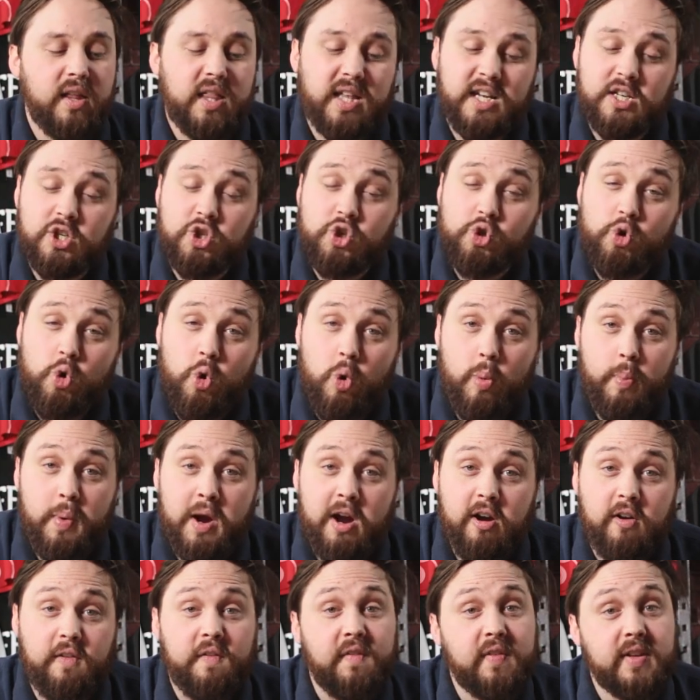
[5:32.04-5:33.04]
then a short
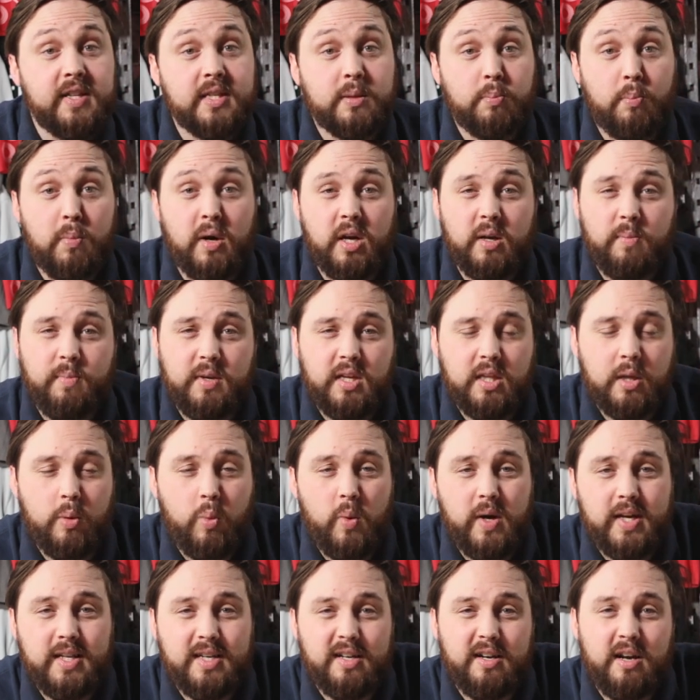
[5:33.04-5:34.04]
pair of fins might be
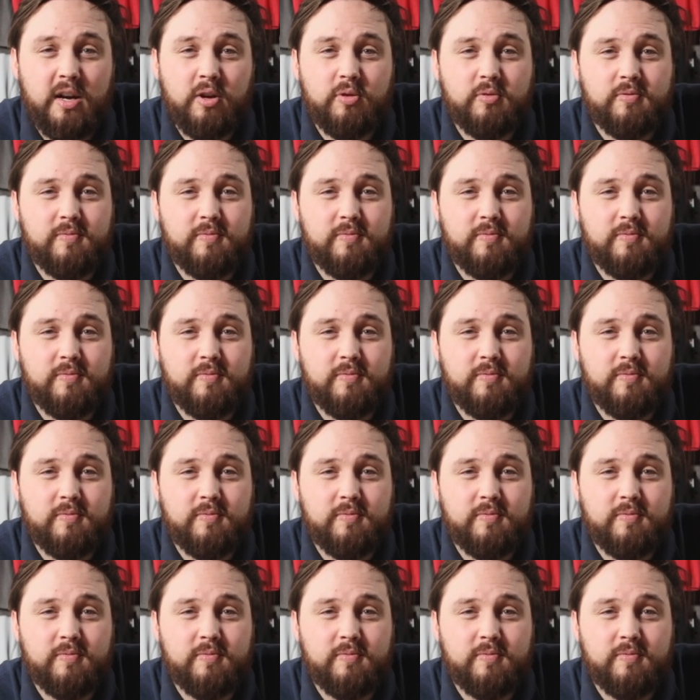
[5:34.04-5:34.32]
the way to go.